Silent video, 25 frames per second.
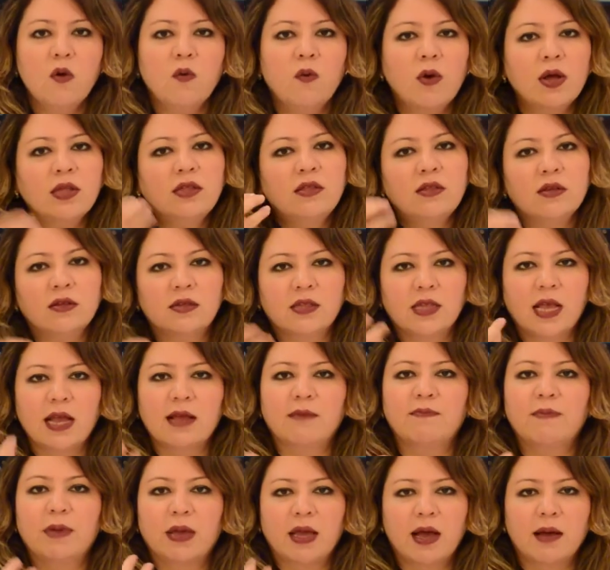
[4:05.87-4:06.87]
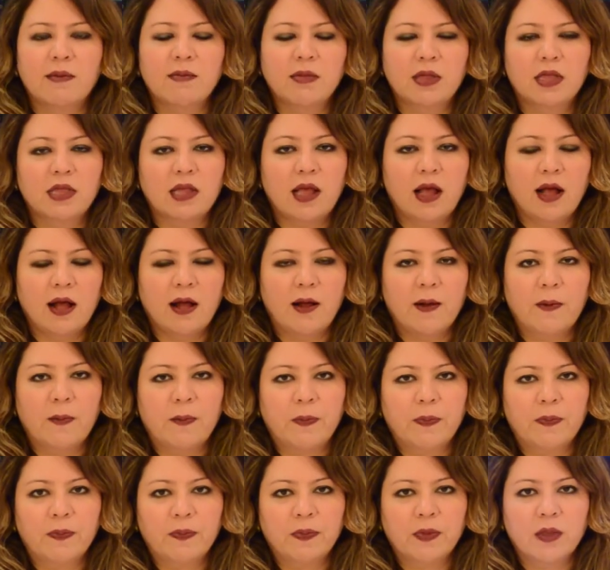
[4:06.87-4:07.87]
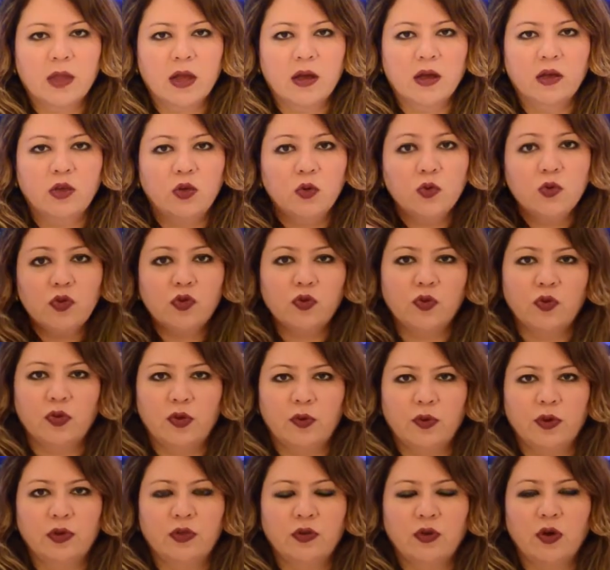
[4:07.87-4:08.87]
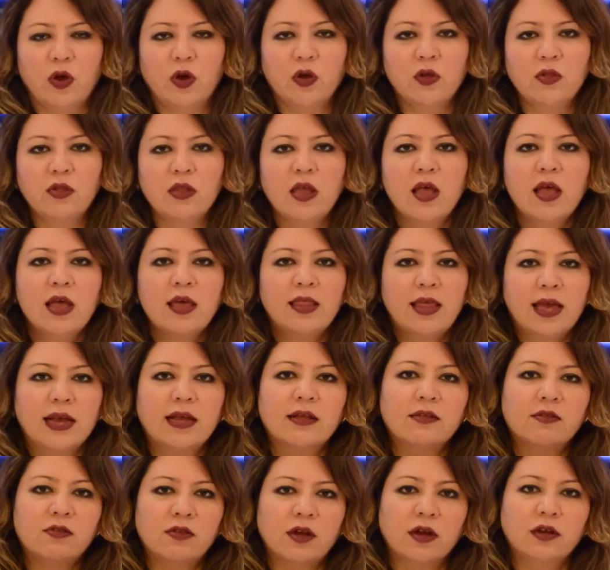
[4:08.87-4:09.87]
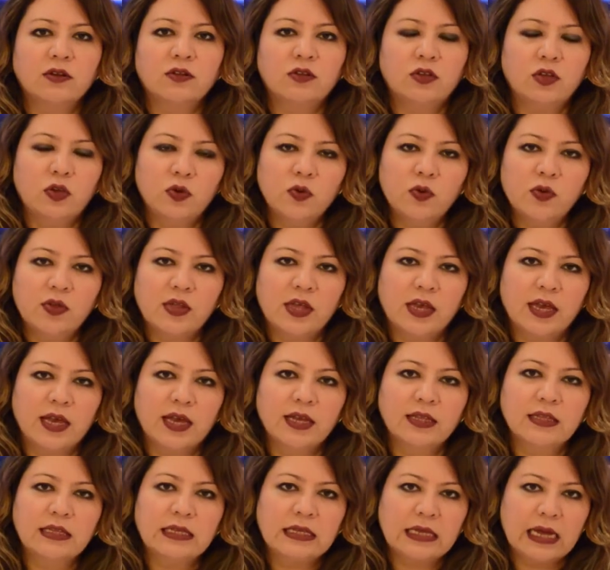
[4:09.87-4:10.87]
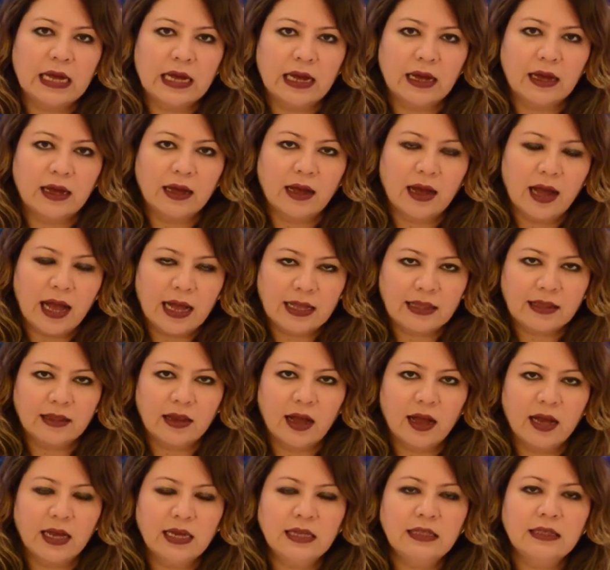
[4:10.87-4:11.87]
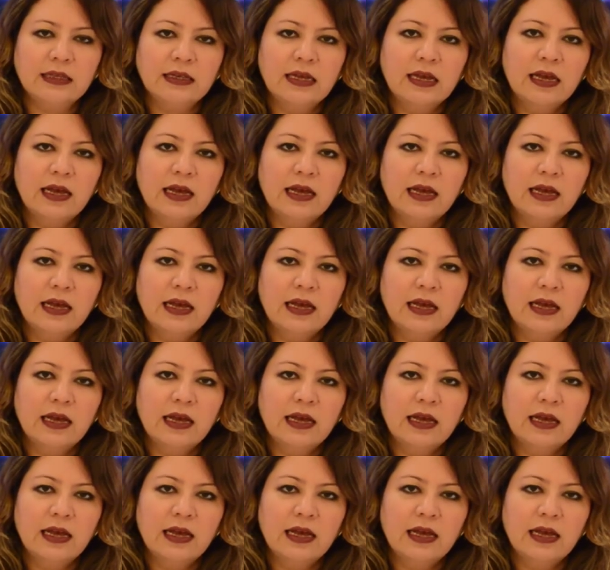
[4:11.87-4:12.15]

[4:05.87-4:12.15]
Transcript: Once the skin becomes used to the retinols, they can start using it at night,